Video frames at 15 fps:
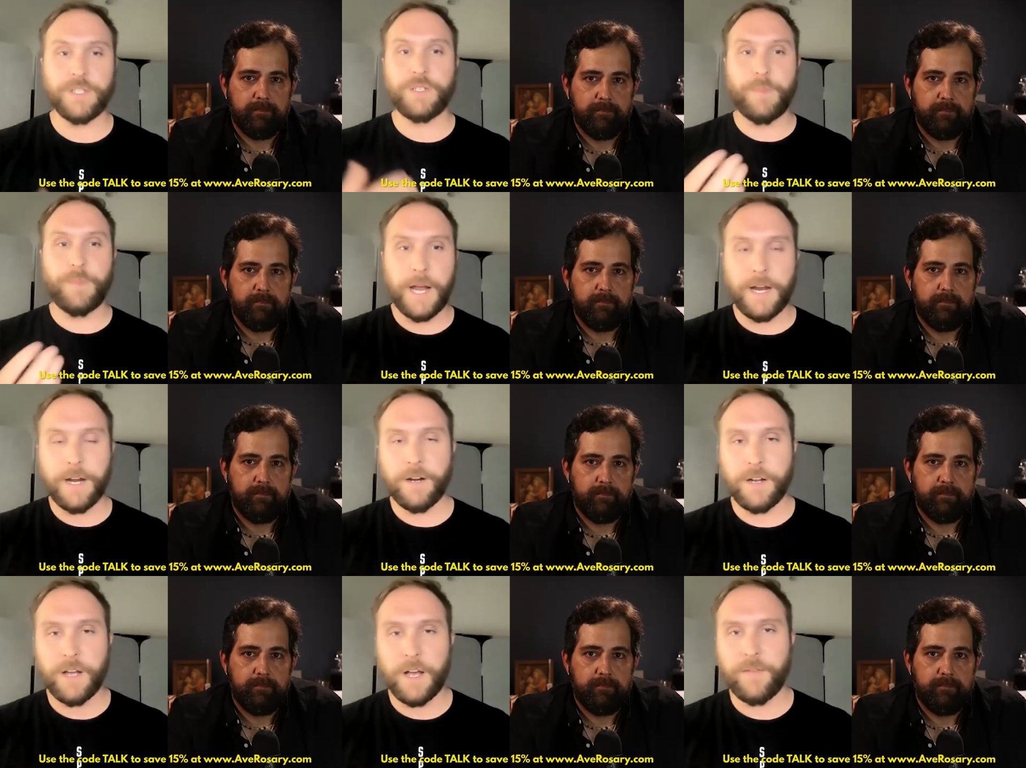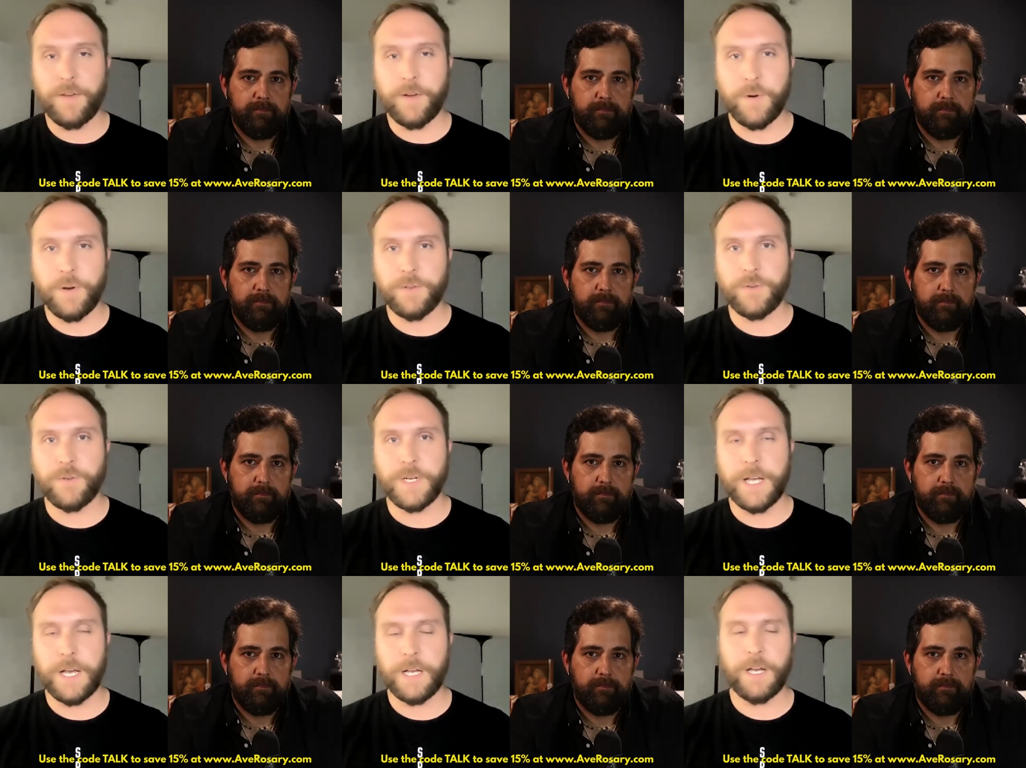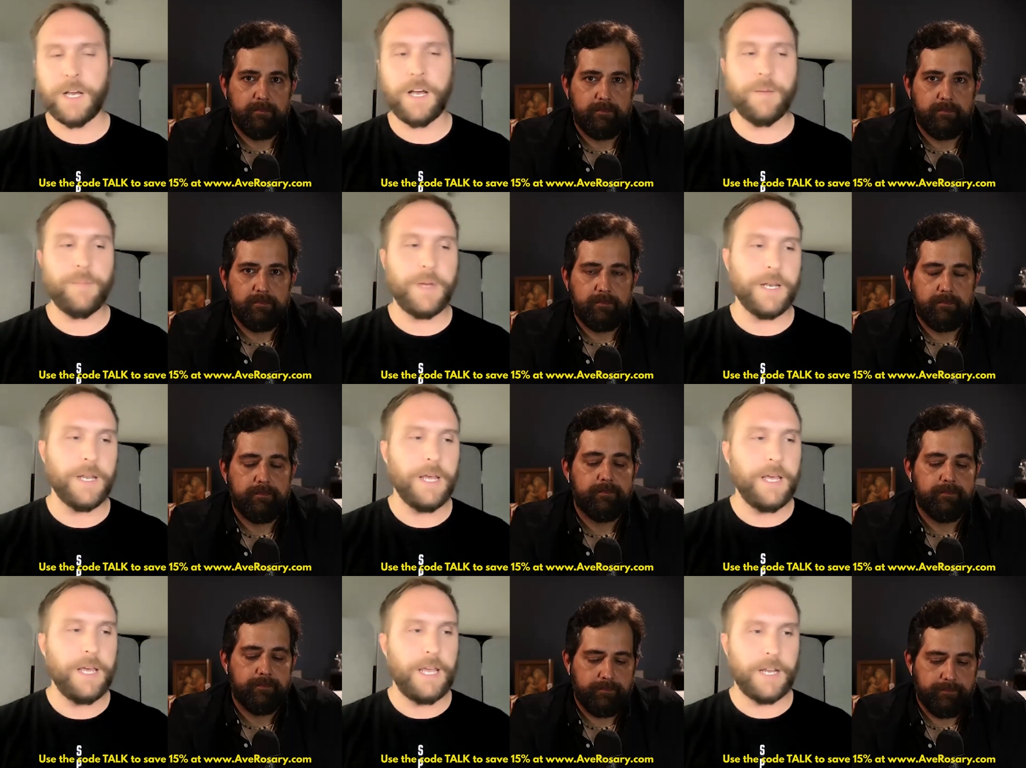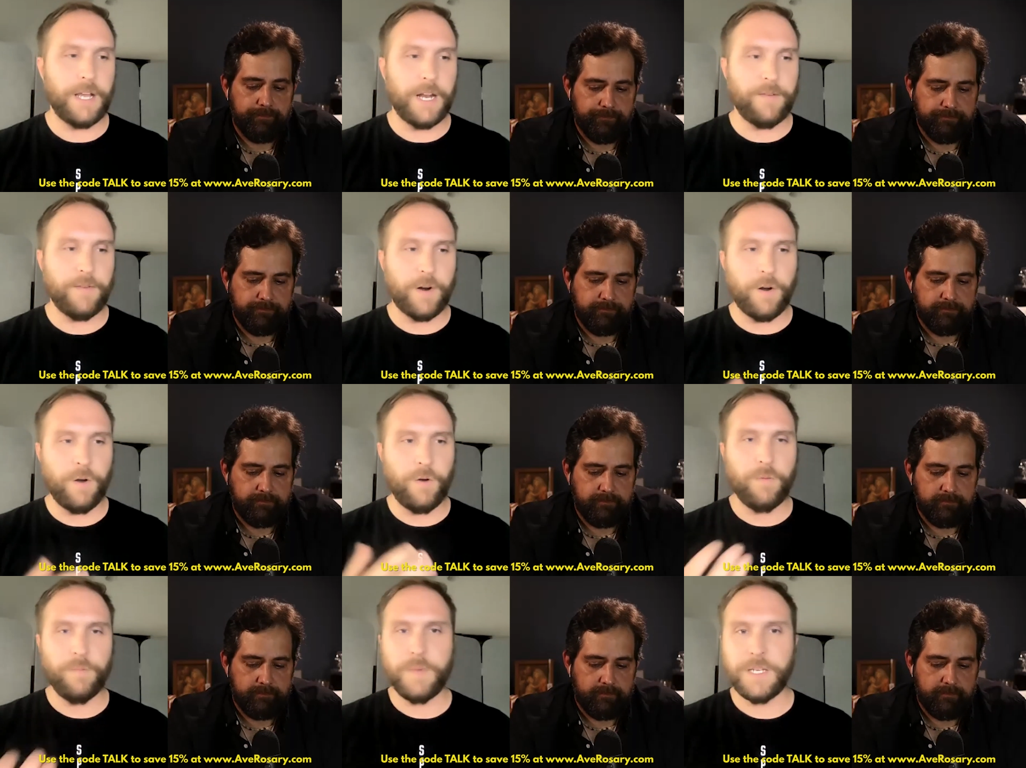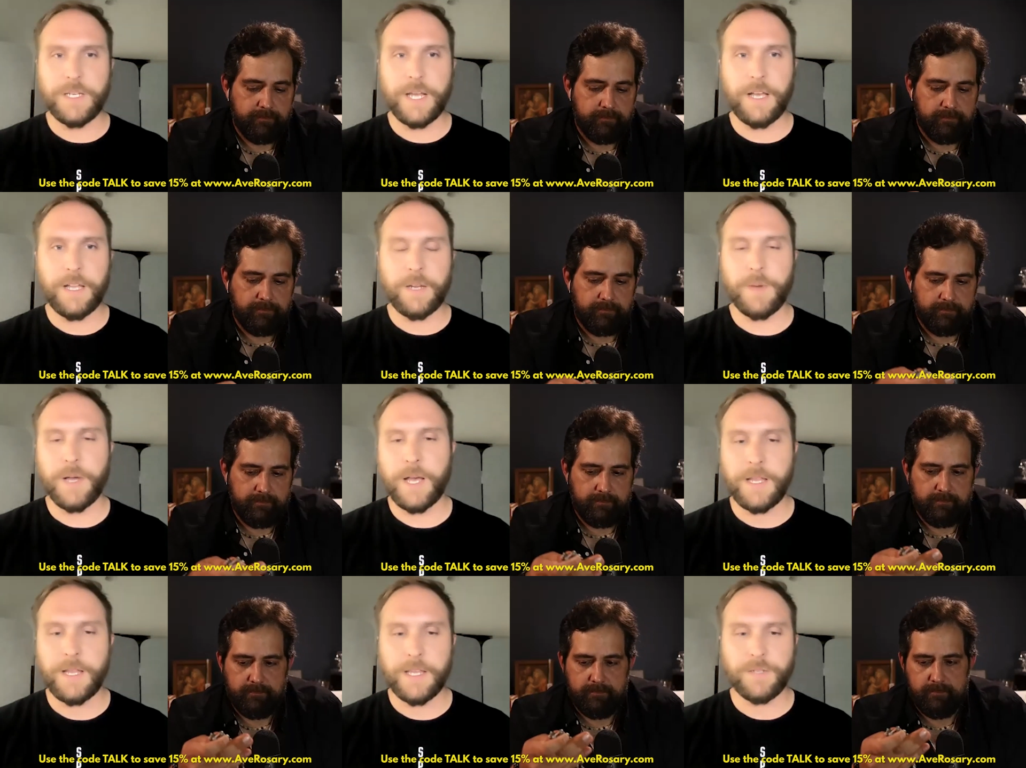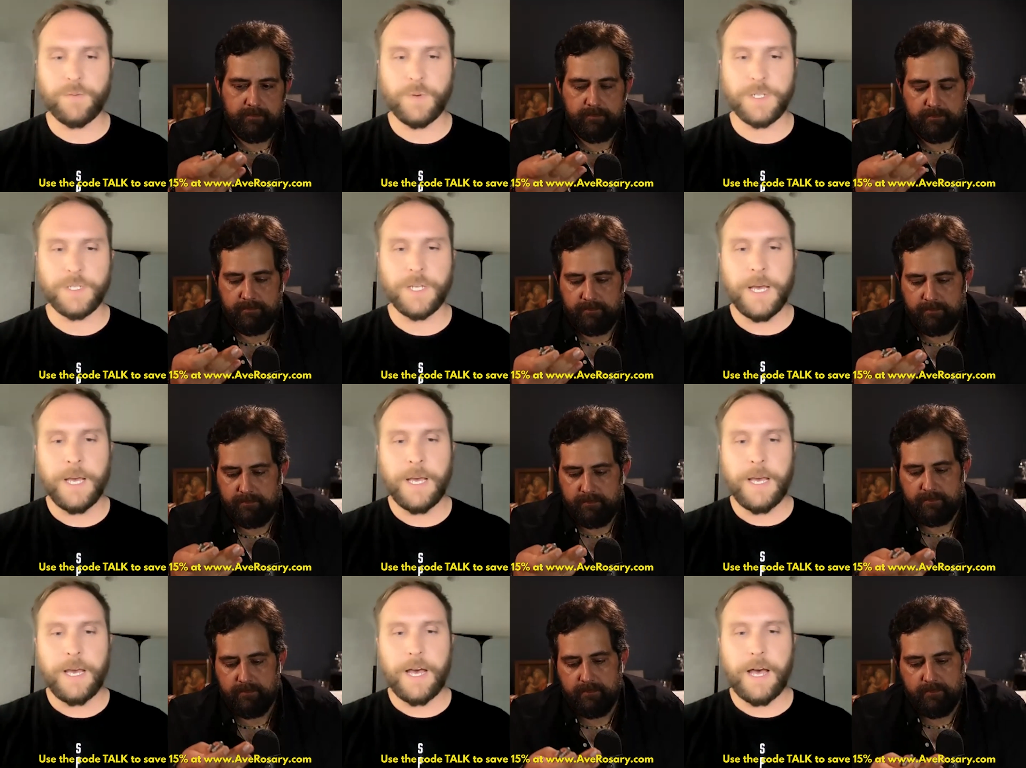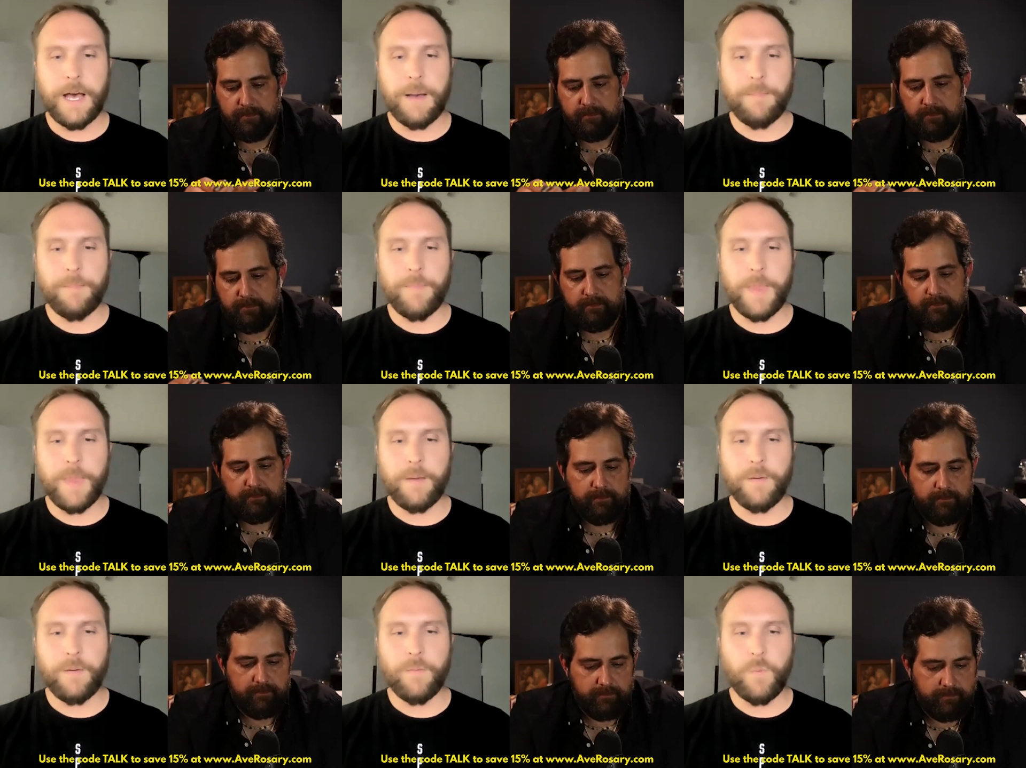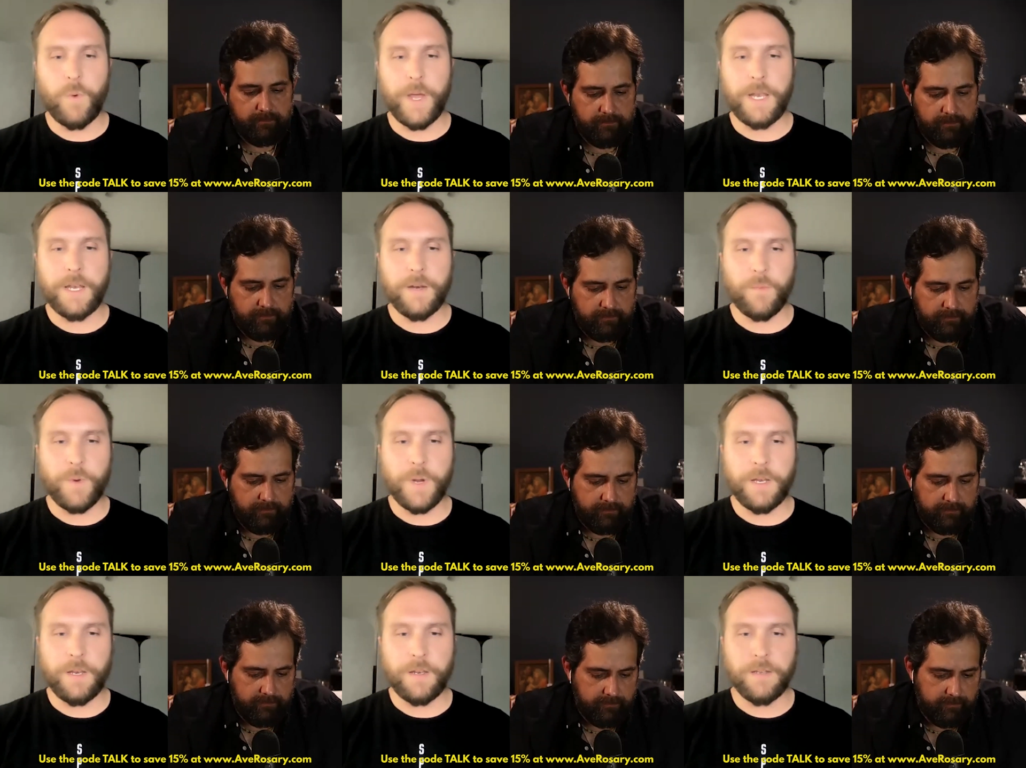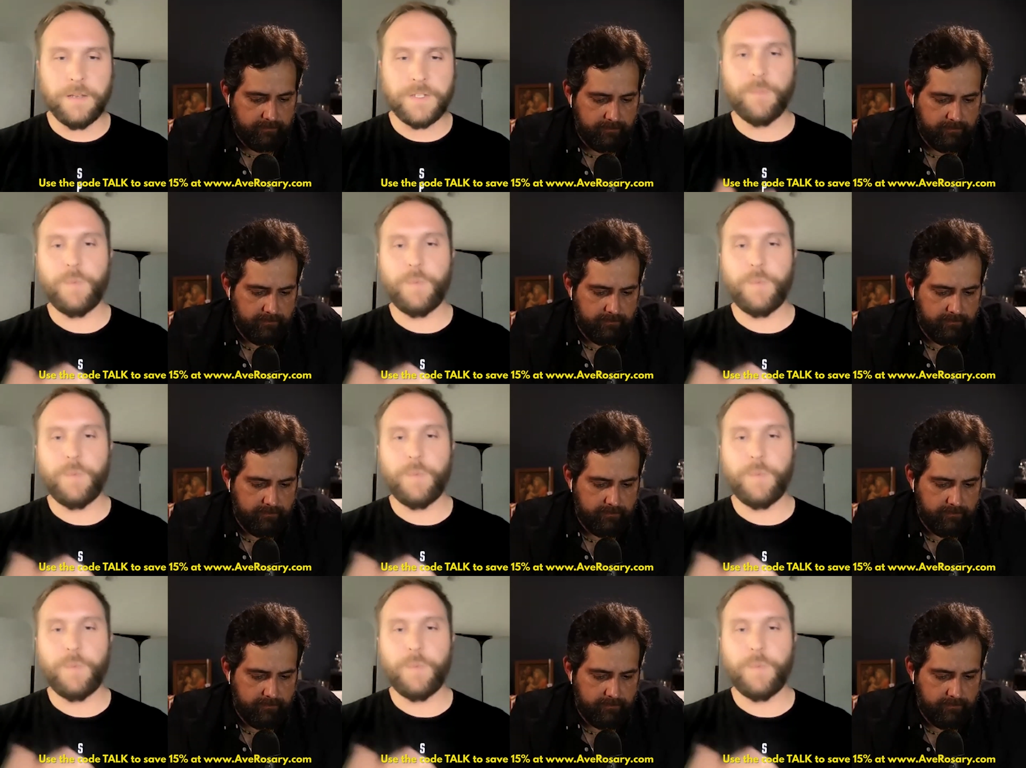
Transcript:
Speaker 1: that inspired AveRosary.com and kind of our whole mentality behind this was when